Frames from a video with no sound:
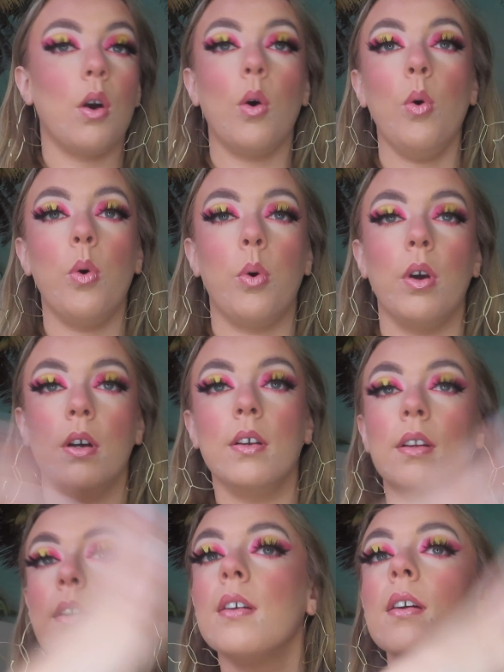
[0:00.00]
Oh,
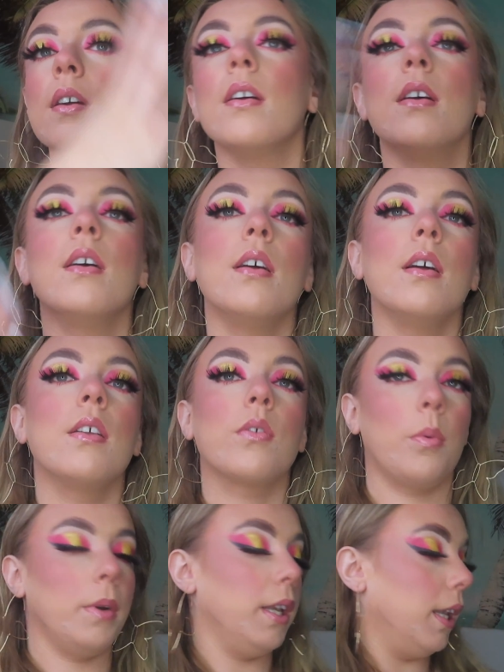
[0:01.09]
that's what
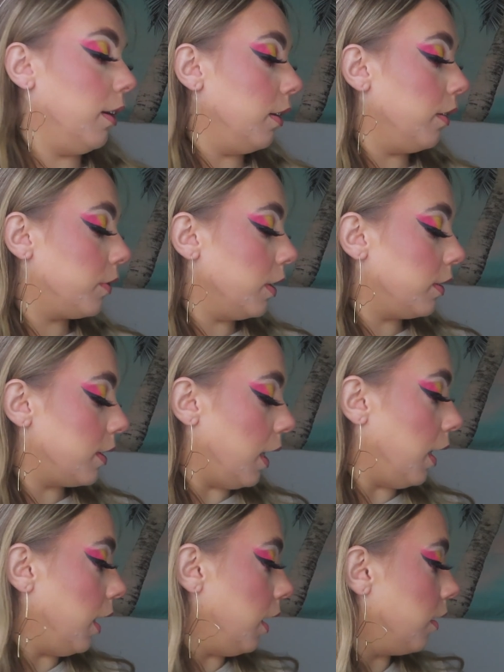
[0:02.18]
we love to
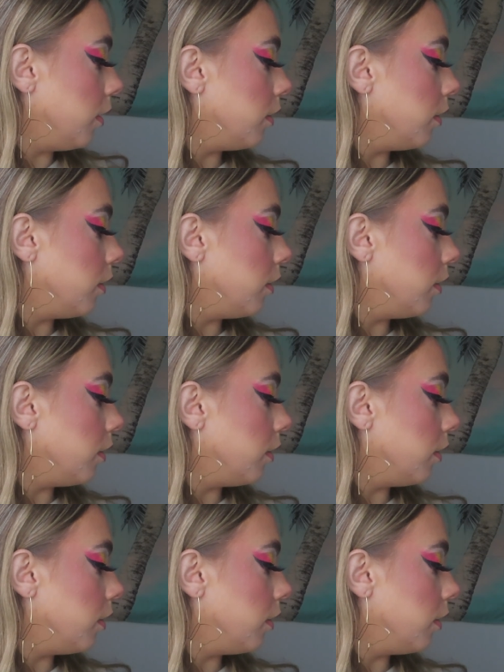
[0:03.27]
see.